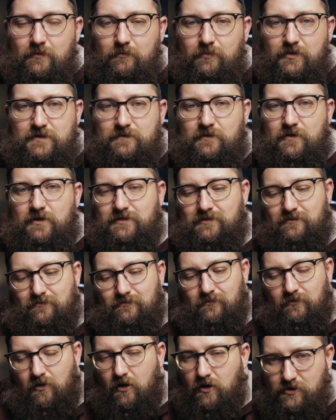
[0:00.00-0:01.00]
but as far as
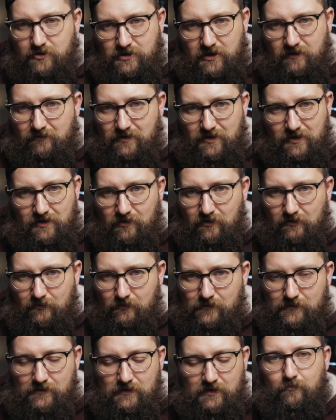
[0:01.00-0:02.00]
longevity
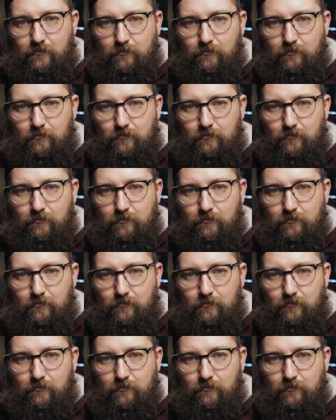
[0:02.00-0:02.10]
goes,